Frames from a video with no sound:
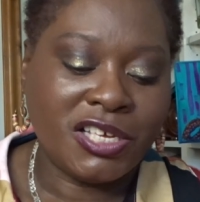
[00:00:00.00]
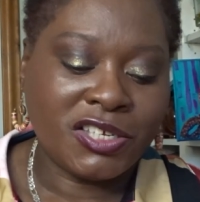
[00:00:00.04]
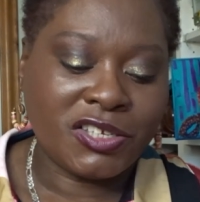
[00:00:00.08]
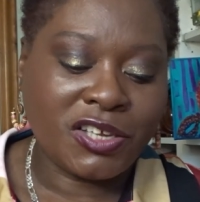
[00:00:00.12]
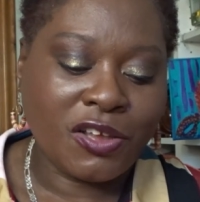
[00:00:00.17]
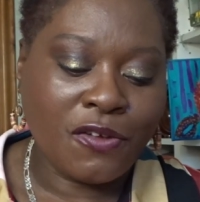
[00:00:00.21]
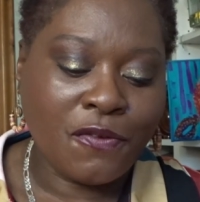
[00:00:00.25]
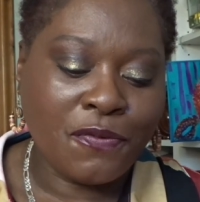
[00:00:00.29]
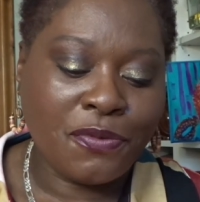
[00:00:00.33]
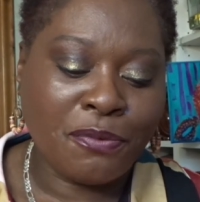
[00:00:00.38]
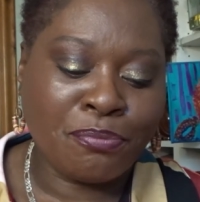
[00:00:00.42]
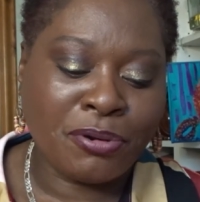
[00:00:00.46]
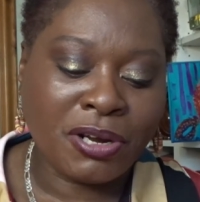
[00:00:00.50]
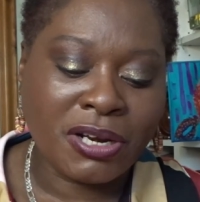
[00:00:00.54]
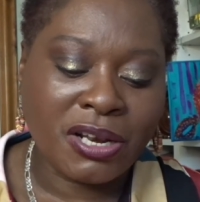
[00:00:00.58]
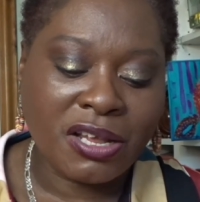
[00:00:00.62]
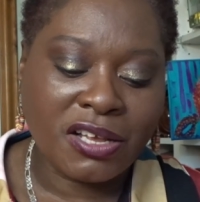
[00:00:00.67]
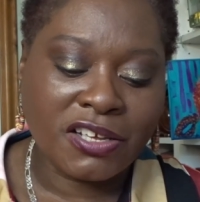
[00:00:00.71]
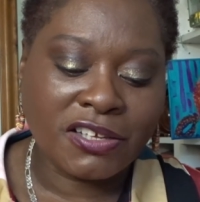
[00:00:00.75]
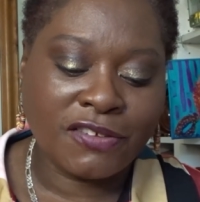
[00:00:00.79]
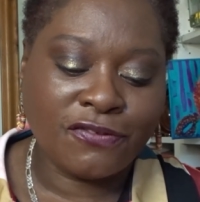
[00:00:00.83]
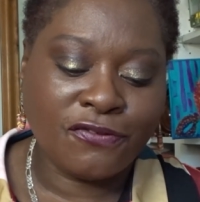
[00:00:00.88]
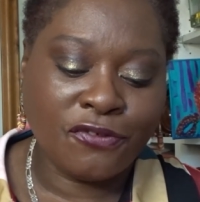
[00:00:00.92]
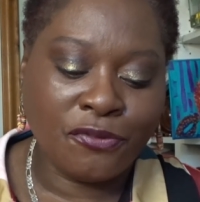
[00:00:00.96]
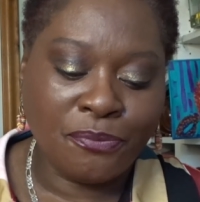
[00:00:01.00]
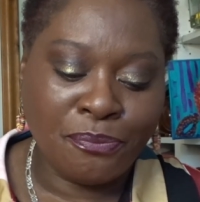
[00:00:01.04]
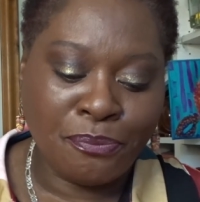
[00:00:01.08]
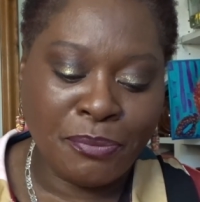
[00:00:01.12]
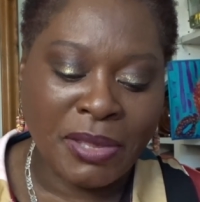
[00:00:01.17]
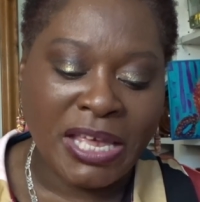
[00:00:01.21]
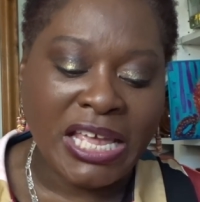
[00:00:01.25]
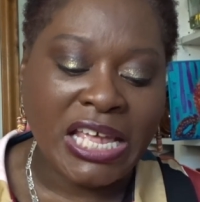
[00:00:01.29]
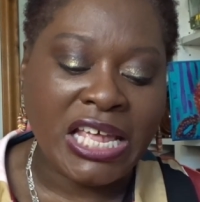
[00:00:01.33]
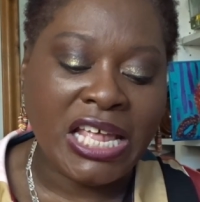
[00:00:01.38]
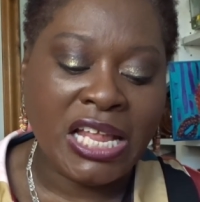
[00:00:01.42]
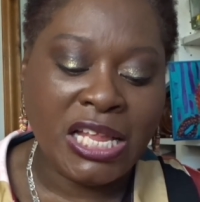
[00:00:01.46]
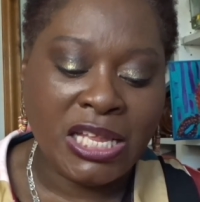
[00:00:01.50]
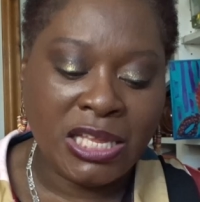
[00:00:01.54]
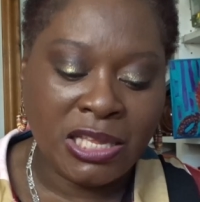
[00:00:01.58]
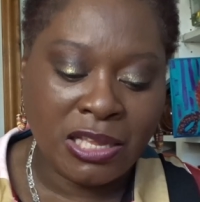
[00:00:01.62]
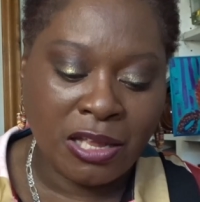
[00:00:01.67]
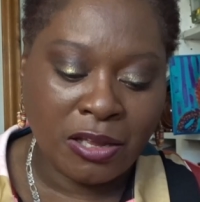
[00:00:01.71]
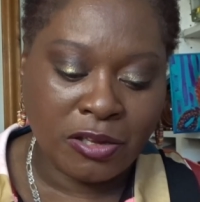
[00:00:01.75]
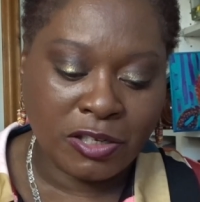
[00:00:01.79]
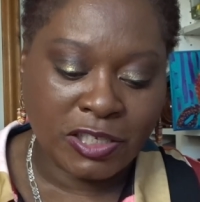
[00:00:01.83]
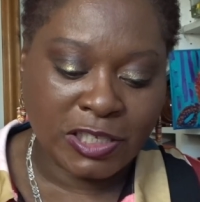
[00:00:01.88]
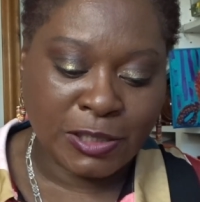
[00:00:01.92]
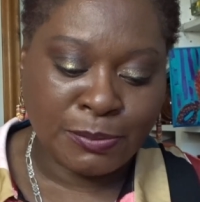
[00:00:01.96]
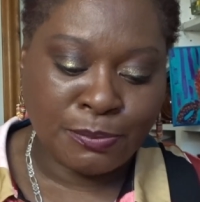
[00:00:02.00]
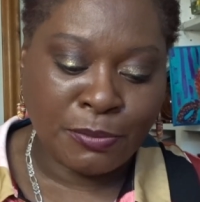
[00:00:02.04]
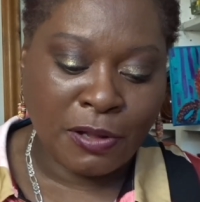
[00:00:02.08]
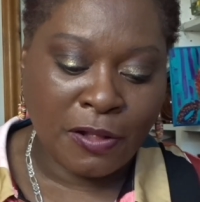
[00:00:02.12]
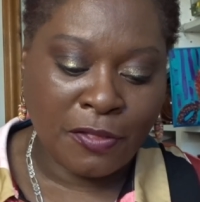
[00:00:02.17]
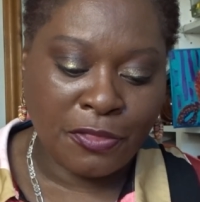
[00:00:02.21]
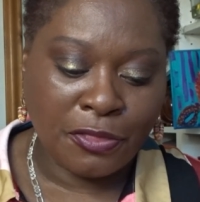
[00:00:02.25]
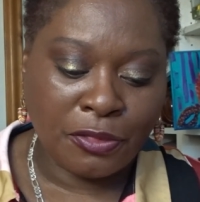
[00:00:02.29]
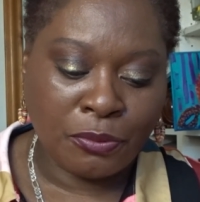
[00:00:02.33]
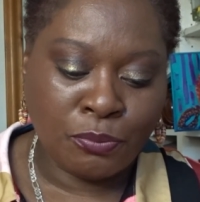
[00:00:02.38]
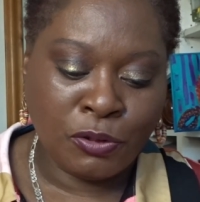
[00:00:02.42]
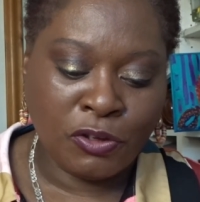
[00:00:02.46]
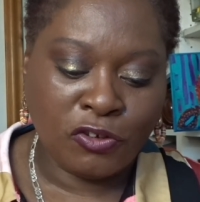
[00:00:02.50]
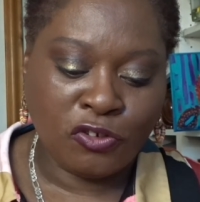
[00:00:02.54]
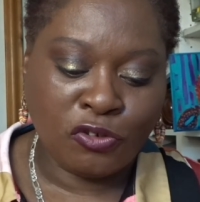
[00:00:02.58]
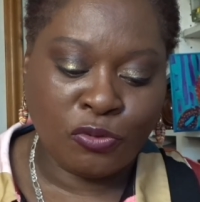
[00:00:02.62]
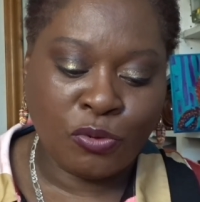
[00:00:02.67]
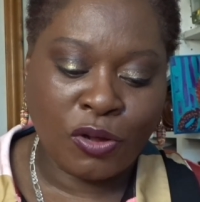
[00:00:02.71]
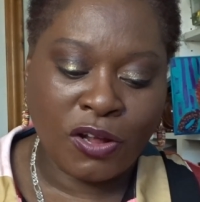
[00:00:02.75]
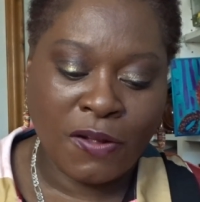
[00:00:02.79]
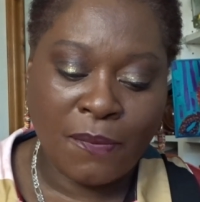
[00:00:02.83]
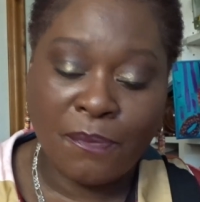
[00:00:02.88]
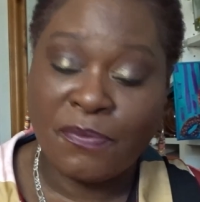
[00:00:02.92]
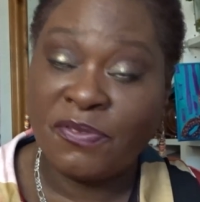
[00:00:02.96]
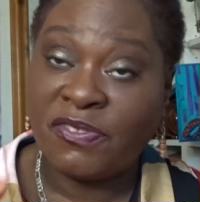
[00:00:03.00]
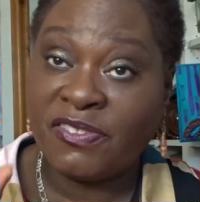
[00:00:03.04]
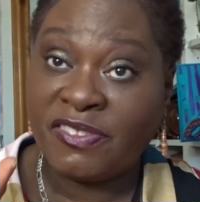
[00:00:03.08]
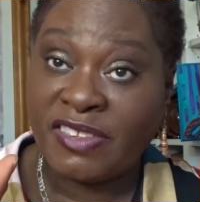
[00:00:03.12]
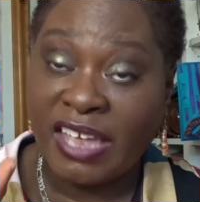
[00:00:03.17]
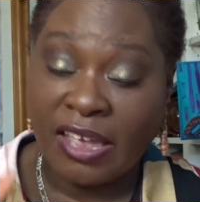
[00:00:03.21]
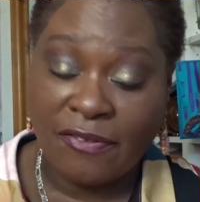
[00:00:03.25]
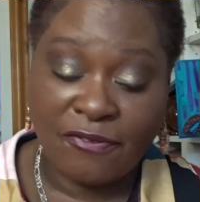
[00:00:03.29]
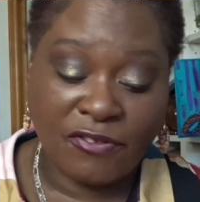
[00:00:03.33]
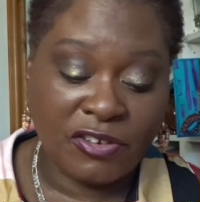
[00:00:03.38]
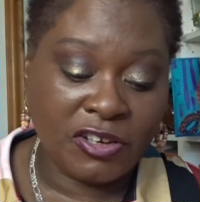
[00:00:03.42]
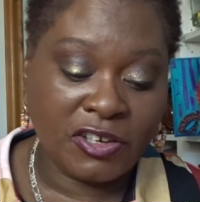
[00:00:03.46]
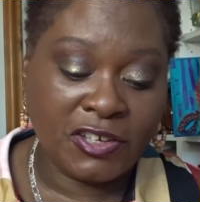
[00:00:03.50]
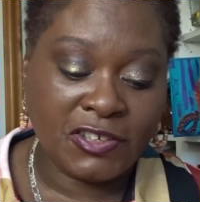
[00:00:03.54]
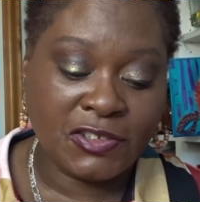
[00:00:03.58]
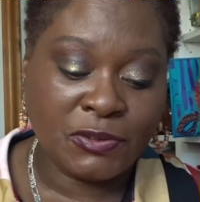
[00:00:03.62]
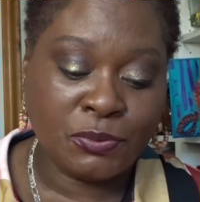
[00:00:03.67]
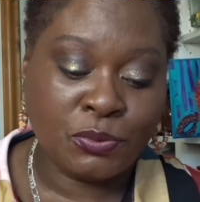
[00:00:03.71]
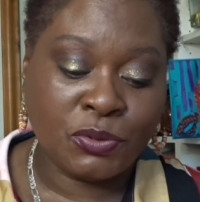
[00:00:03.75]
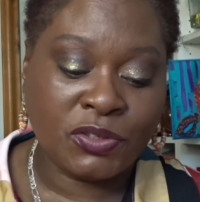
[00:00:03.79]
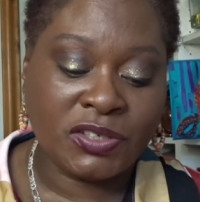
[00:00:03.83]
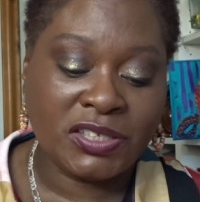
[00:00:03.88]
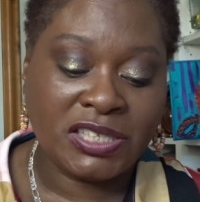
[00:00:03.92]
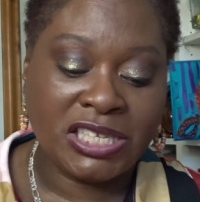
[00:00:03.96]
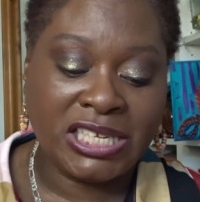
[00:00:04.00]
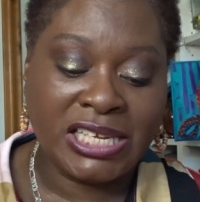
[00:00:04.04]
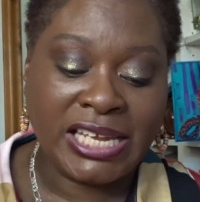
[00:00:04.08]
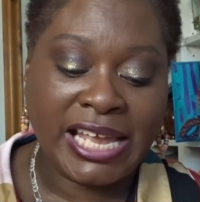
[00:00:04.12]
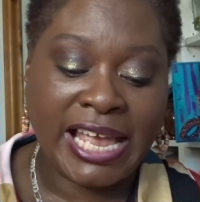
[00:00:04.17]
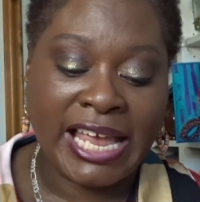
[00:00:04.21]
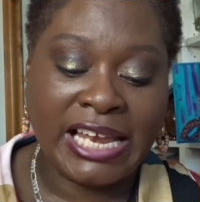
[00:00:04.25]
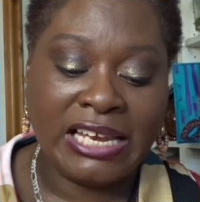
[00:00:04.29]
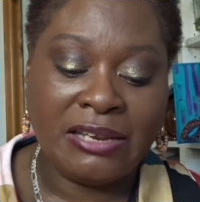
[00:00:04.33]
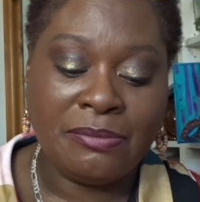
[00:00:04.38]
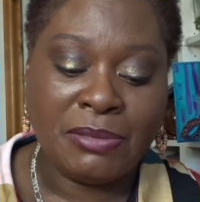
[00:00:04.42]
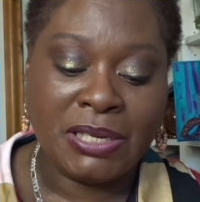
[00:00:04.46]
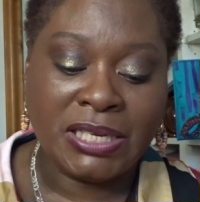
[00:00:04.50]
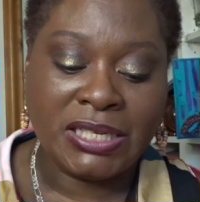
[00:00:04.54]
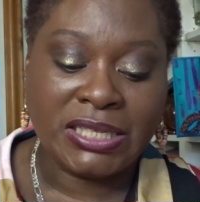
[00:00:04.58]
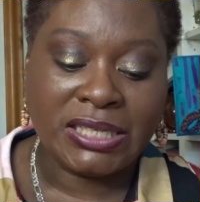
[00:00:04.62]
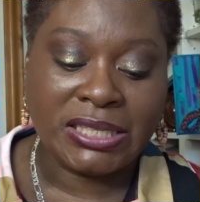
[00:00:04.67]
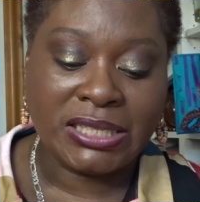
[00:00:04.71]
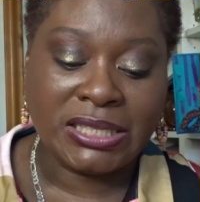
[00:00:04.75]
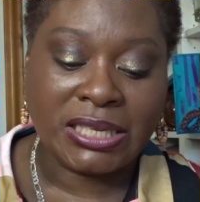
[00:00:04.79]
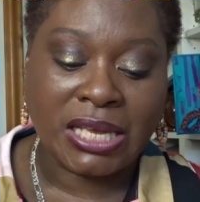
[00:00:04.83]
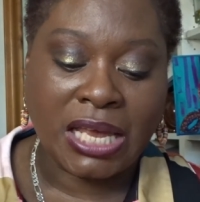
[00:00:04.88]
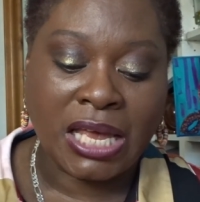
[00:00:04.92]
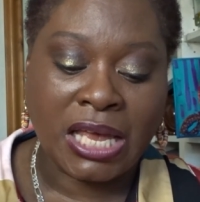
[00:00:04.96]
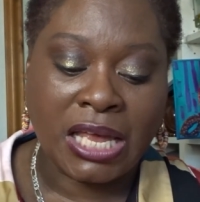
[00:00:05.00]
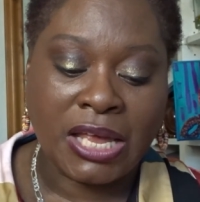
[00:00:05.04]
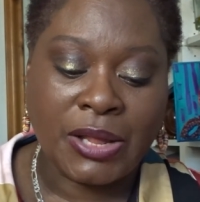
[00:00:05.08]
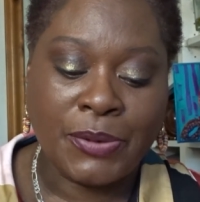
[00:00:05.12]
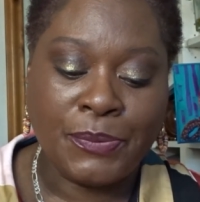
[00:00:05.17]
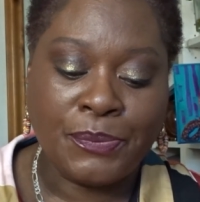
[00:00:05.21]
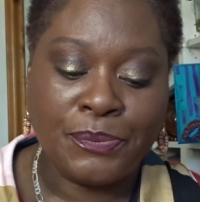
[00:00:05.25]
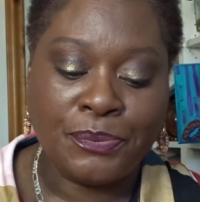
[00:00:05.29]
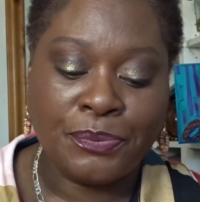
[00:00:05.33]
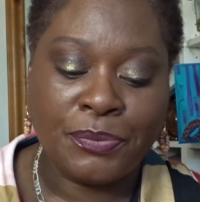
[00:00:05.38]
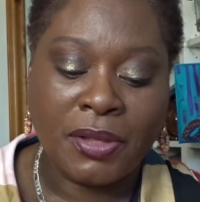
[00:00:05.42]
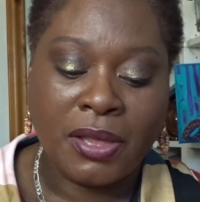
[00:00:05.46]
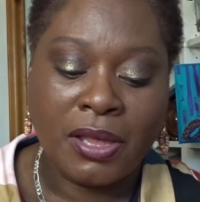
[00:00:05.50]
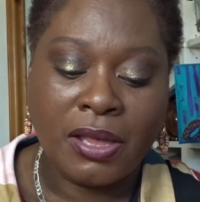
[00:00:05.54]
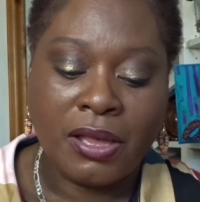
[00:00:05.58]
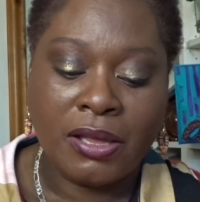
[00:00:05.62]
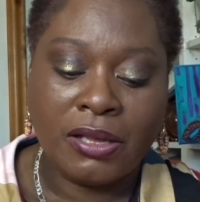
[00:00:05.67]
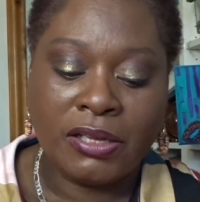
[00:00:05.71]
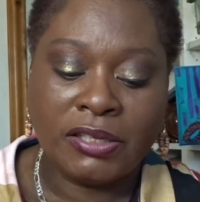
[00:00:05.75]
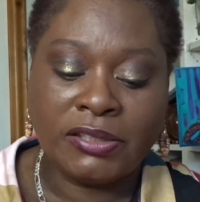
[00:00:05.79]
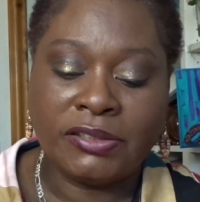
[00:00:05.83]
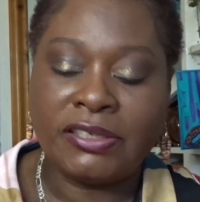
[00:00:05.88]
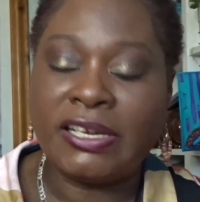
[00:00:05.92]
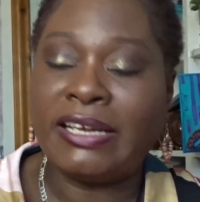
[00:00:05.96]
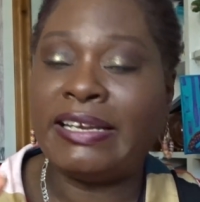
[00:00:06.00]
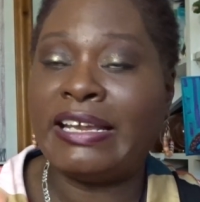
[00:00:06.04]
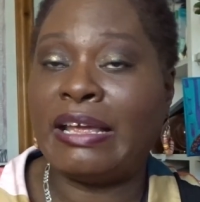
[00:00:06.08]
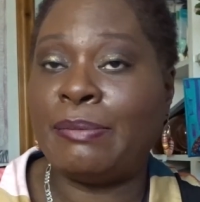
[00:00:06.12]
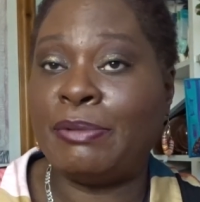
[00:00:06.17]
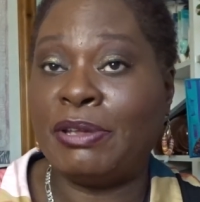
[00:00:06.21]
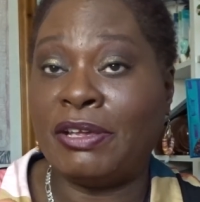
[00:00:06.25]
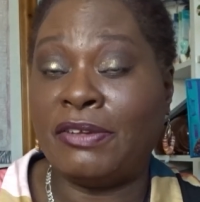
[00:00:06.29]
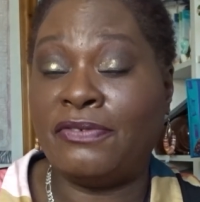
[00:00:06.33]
So the products for me last month, which were definites, was the Elemis Dynamic